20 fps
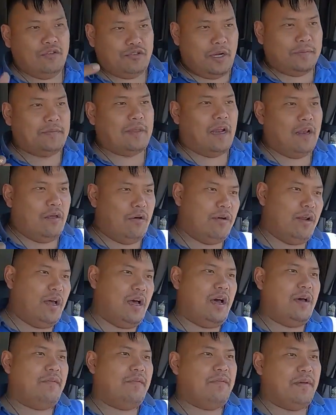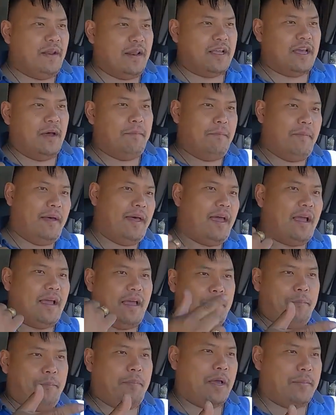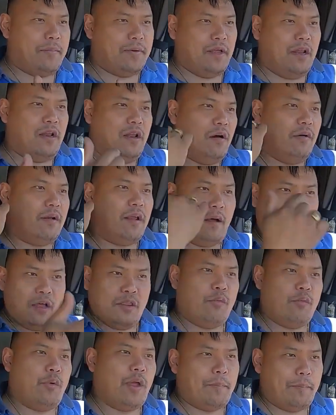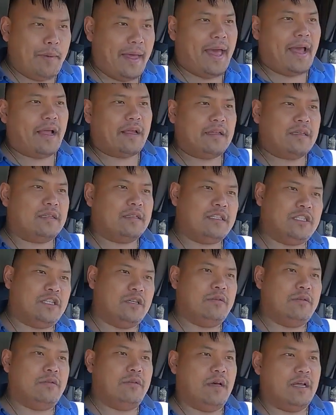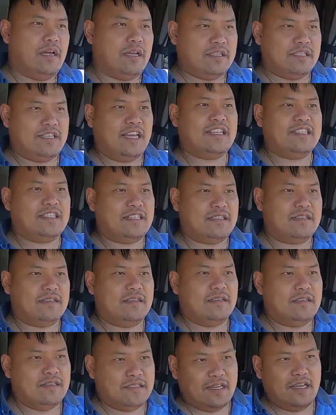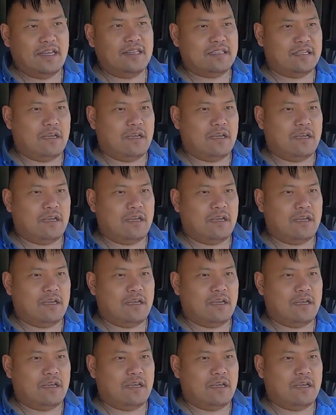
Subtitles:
drop that load off, and then come back and pick up another load on the way back to Texas, you see?